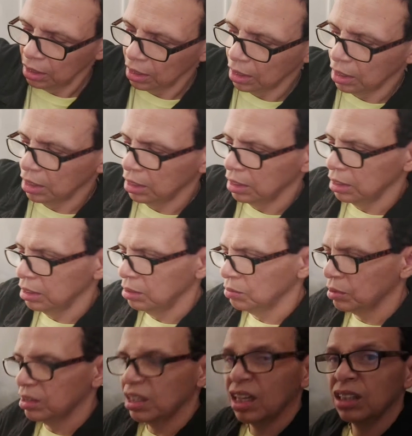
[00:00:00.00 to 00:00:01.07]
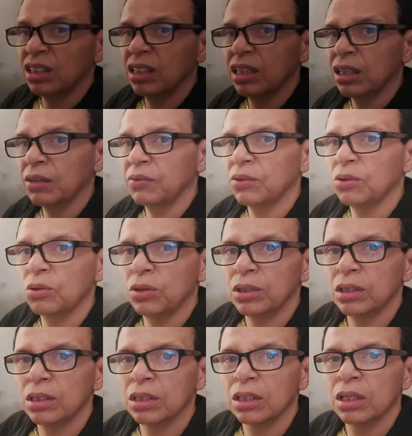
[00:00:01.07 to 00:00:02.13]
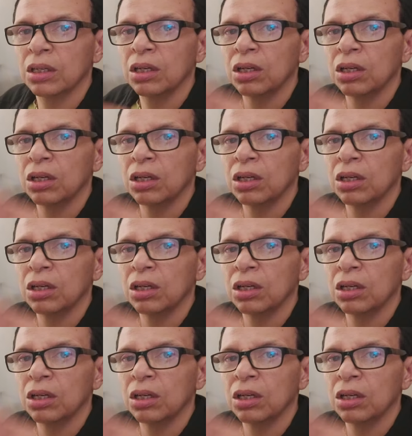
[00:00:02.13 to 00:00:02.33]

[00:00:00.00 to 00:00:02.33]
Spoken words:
And we've got the negative cords.